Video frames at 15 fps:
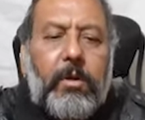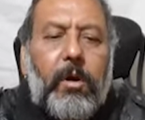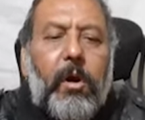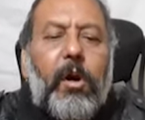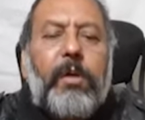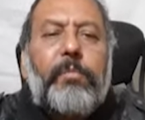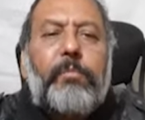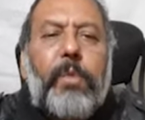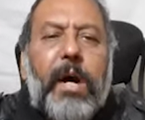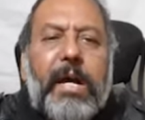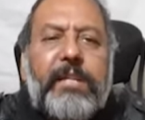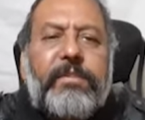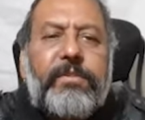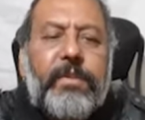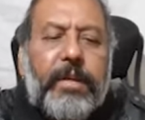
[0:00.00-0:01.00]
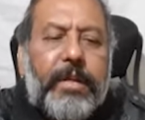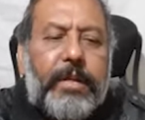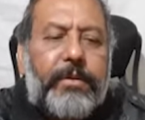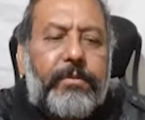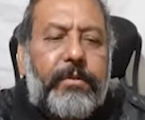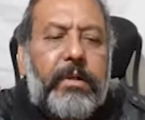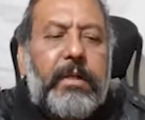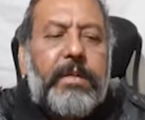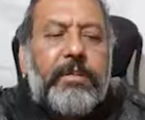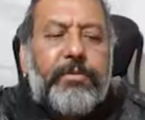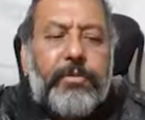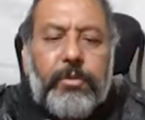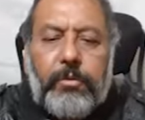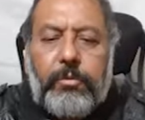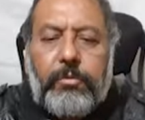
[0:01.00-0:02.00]
or moist heat is
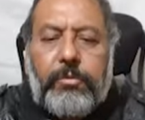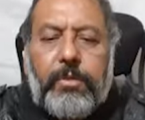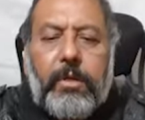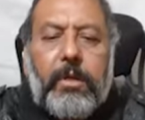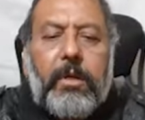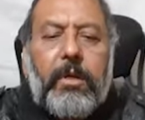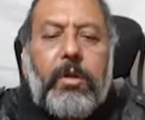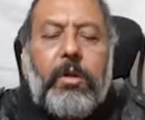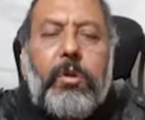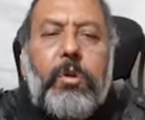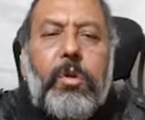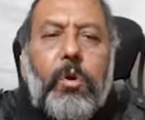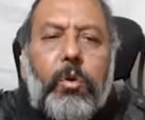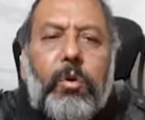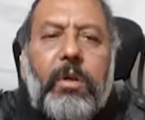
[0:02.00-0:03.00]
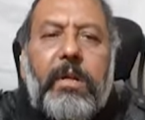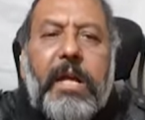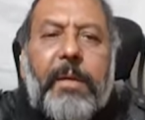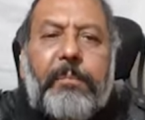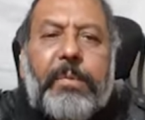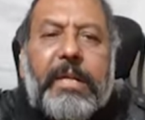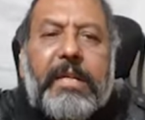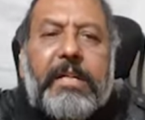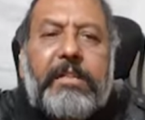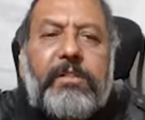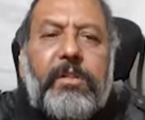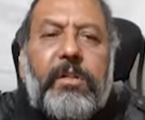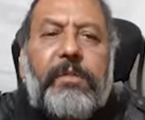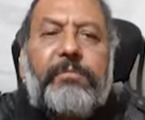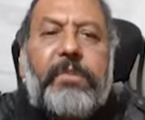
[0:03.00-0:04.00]
used. Local
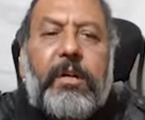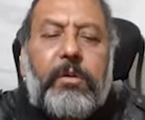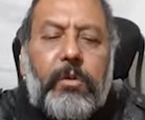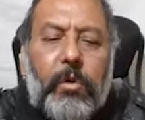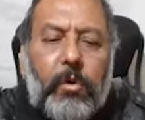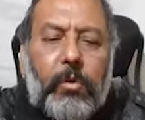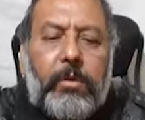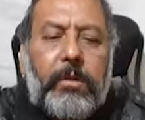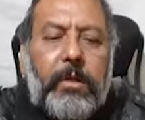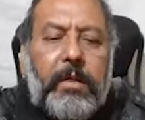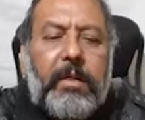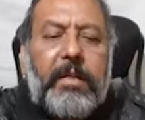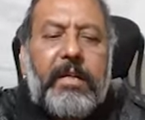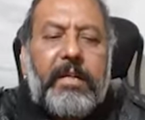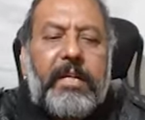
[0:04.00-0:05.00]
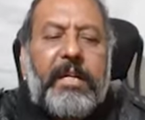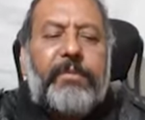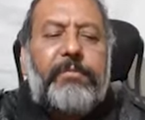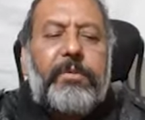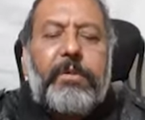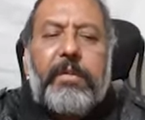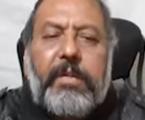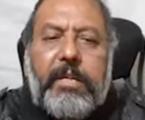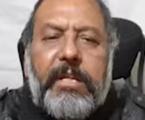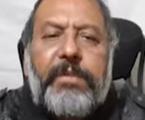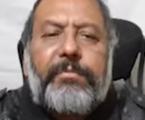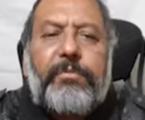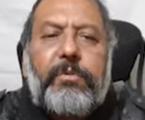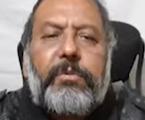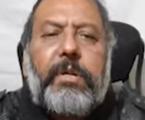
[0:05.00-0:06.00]
application of the cold give
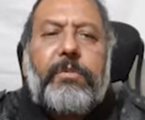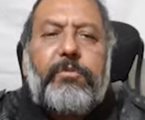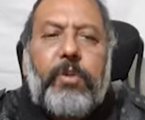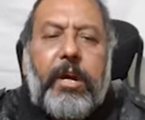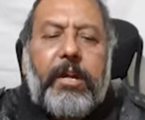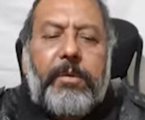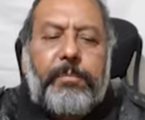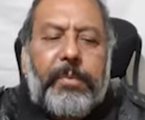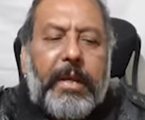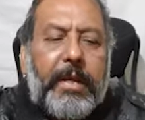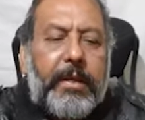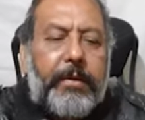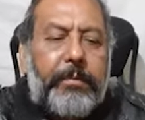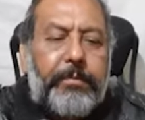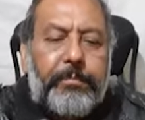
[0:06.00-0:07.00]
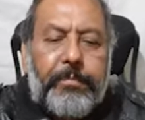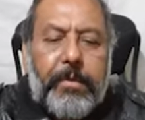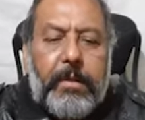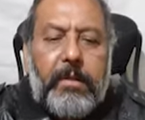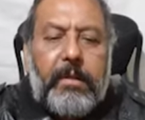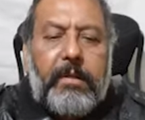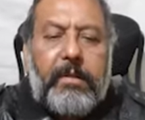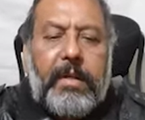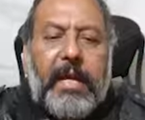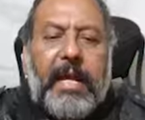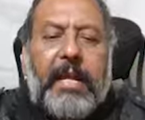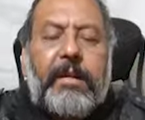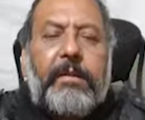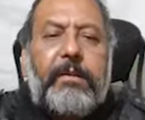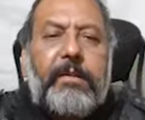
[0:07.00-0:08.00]
relief to the joint pain.
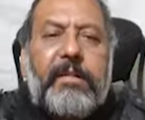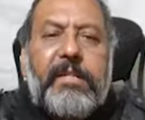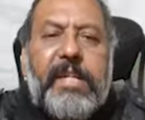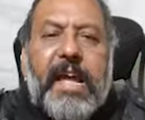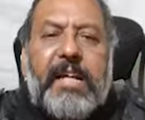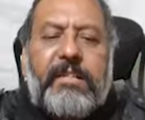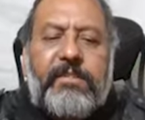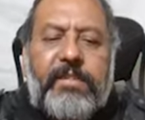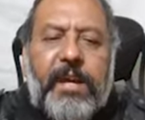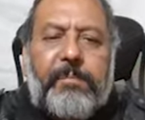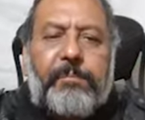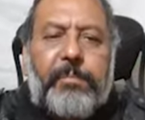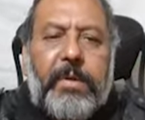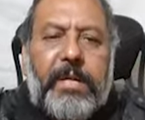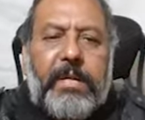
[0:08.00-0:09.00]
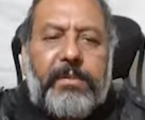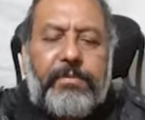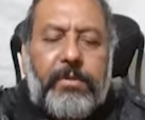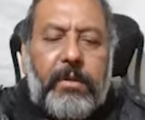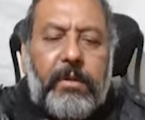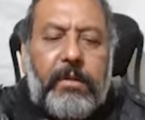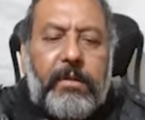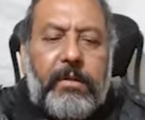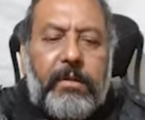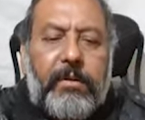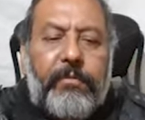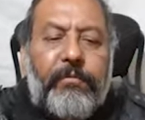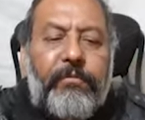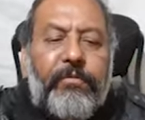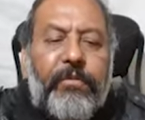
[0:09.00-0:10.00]
And next step is
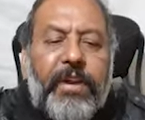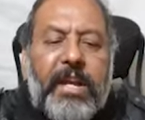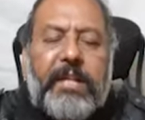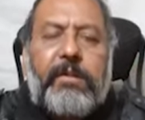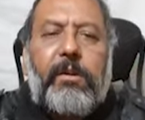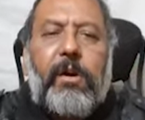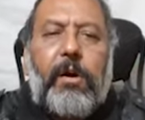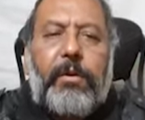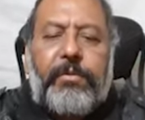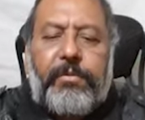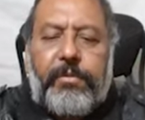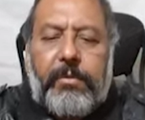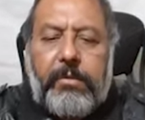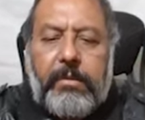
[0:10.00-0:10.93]
weight loss